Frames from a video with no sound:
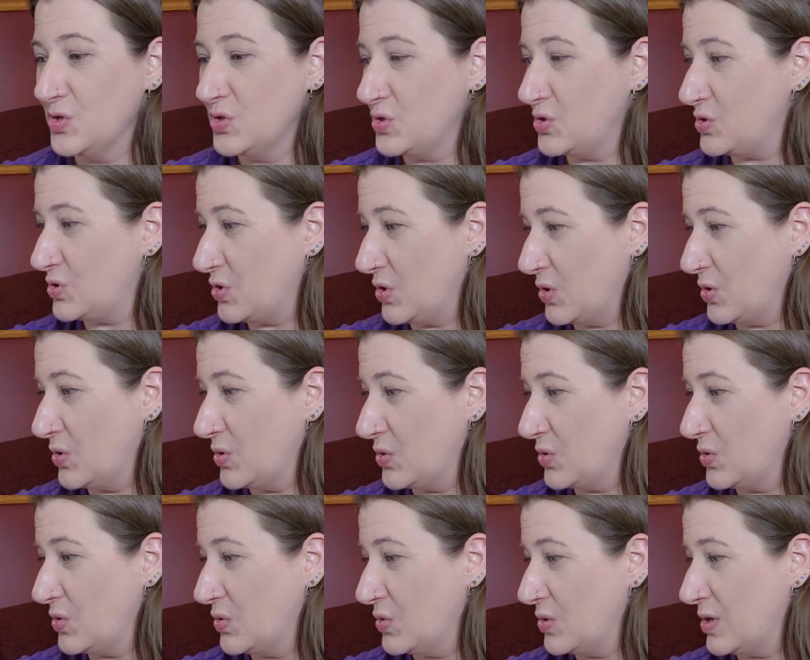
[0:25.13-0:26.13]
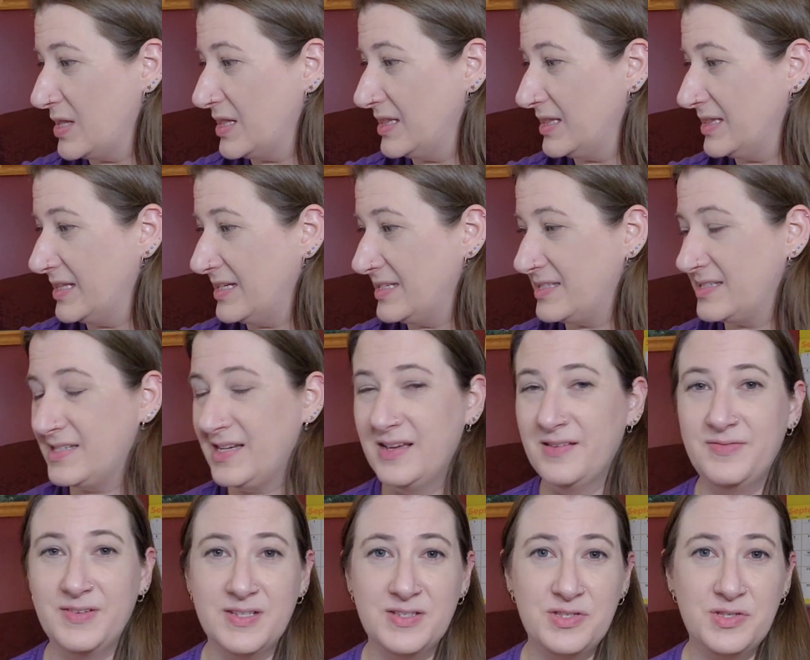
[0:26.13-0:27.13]
So let's
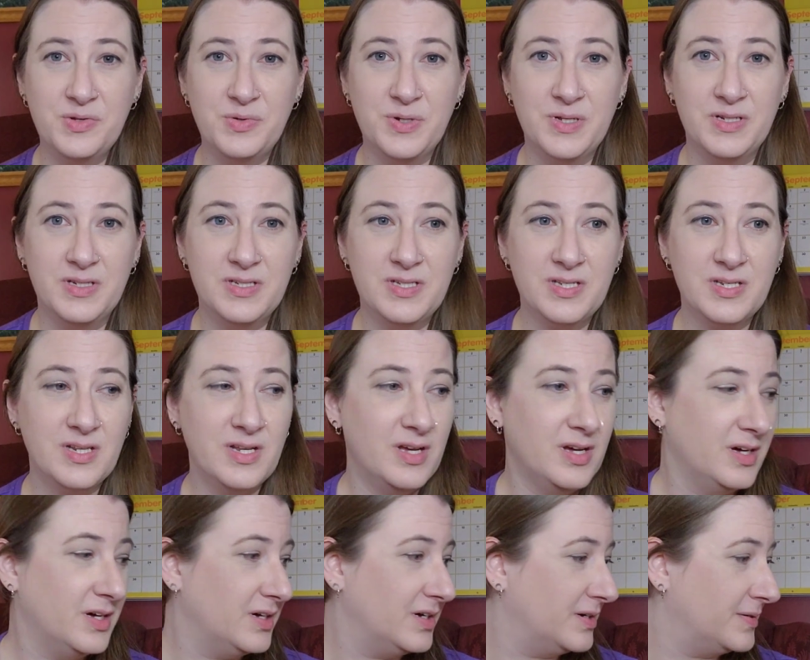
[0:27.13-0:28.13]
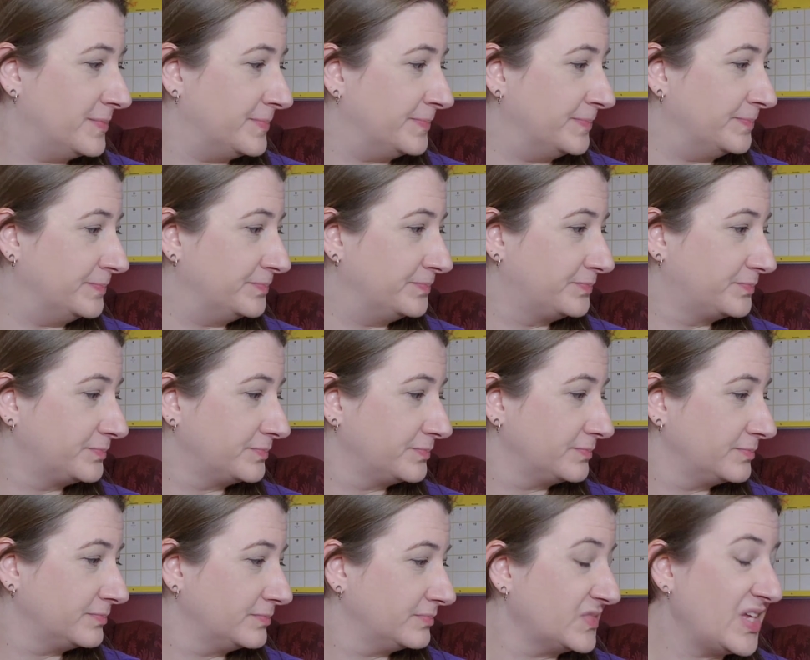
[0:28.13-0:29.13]
dive into it.
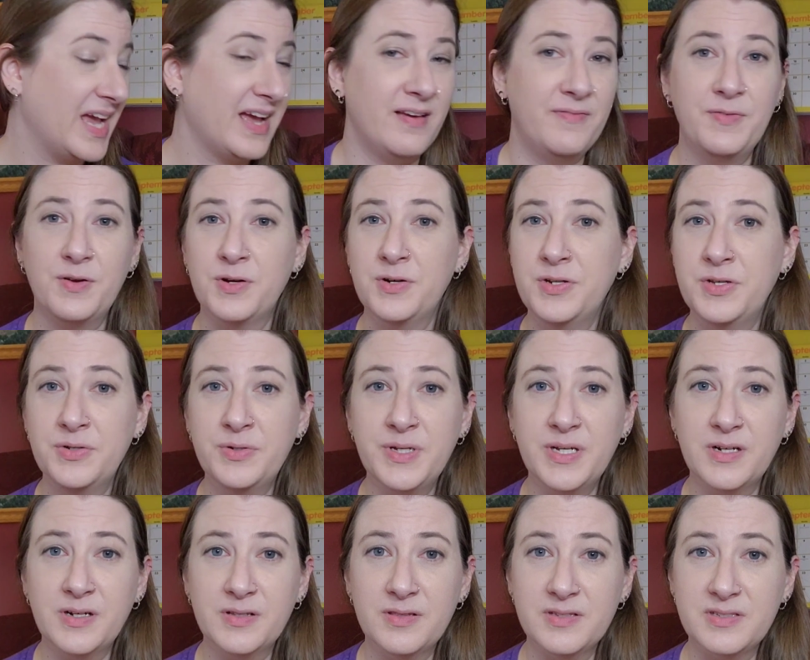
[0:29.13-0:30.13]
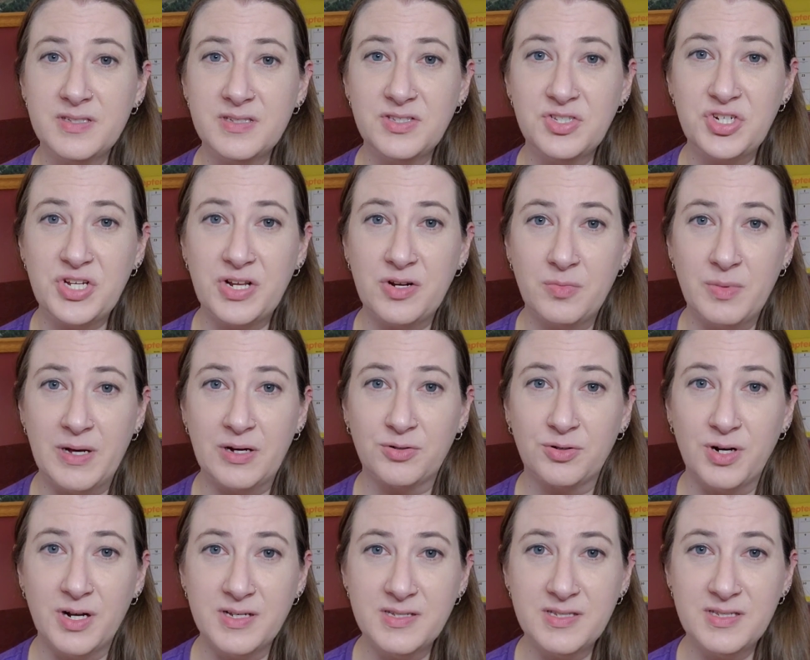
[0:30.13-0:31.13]
Yeah, if you're new here, this is a channel about
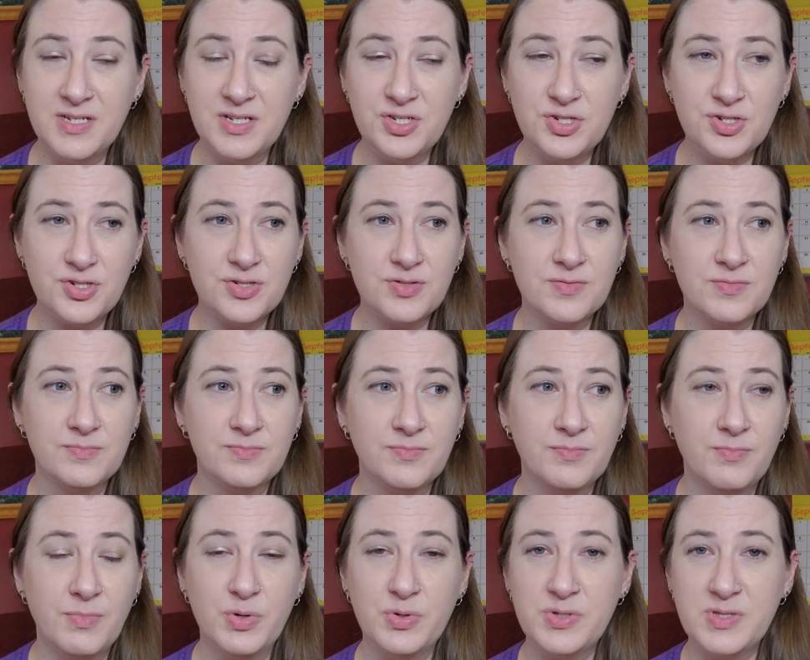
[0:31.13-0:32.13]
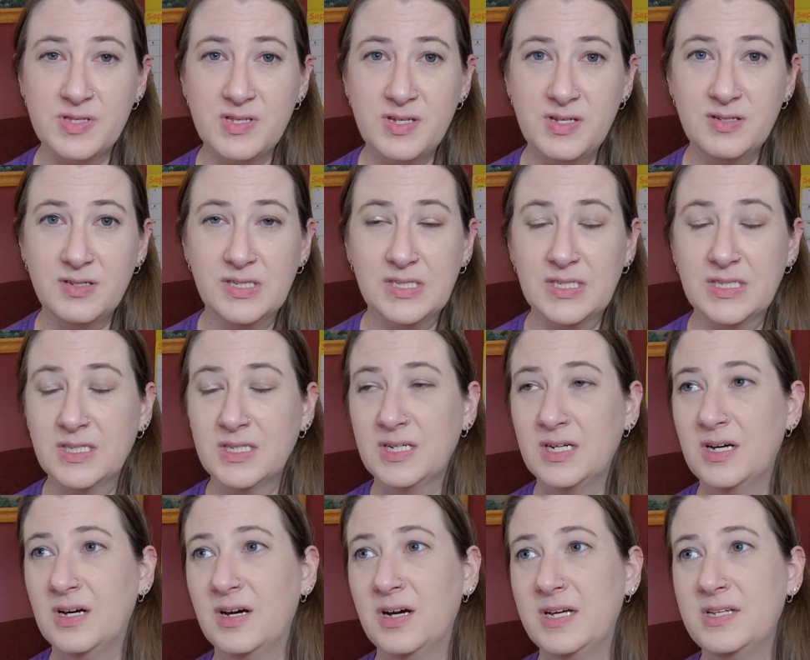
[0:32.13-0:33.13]
cross stitch, mostly.
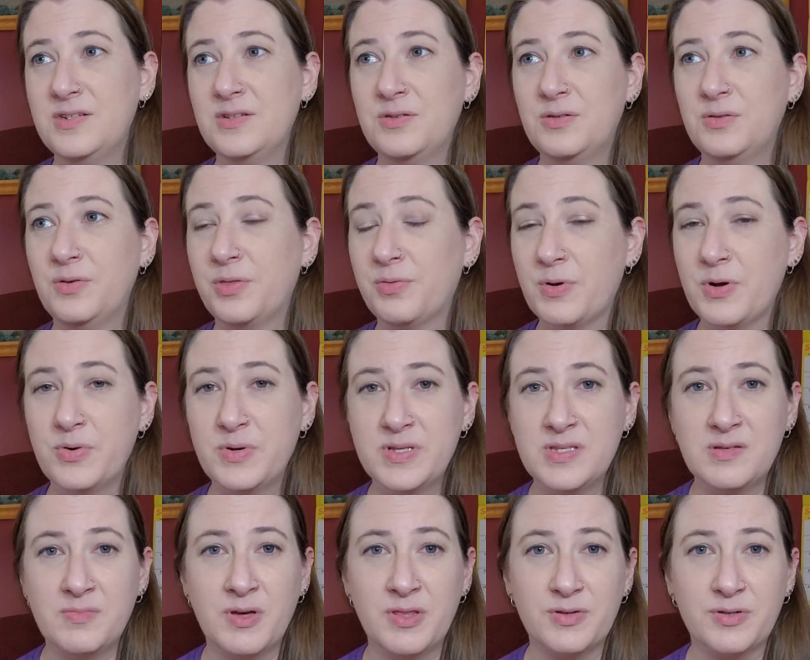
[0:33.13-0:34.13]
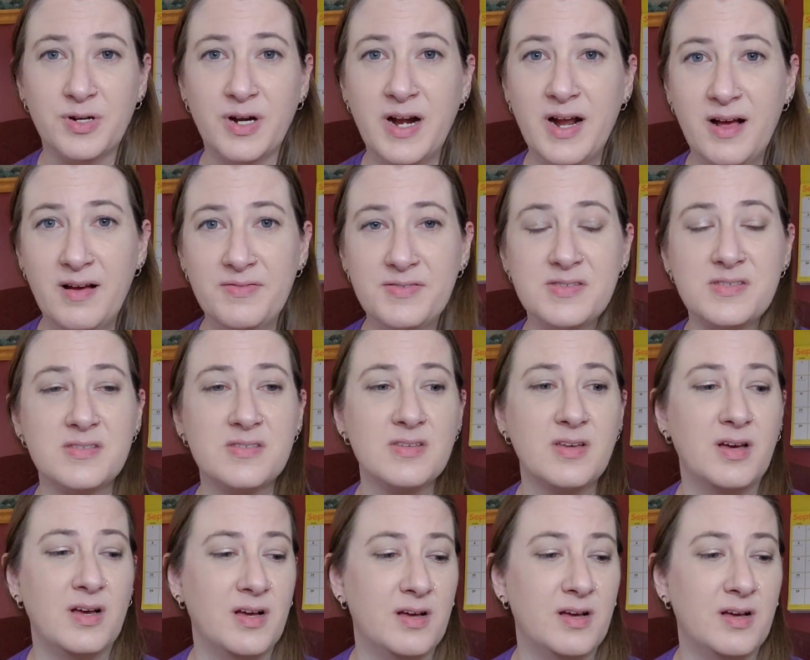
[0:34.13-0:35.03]
I do throw in some other crafts